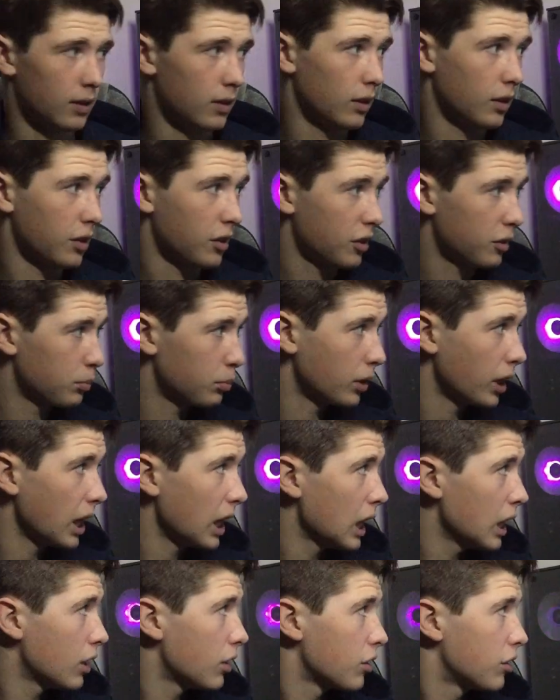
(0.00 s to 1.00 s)
The
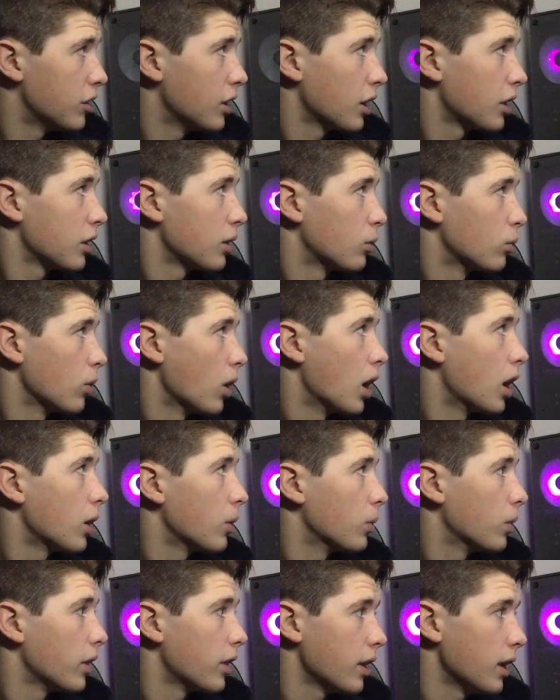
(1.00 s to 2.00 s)
display, there's nothing wrong
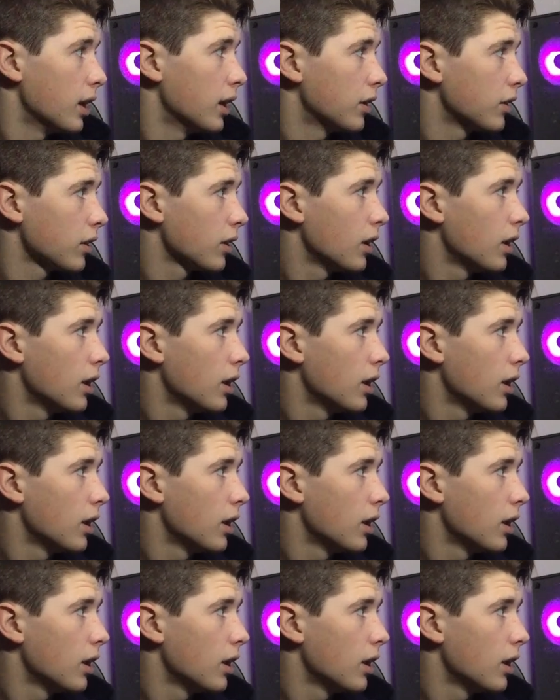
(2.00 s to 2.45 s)
with it.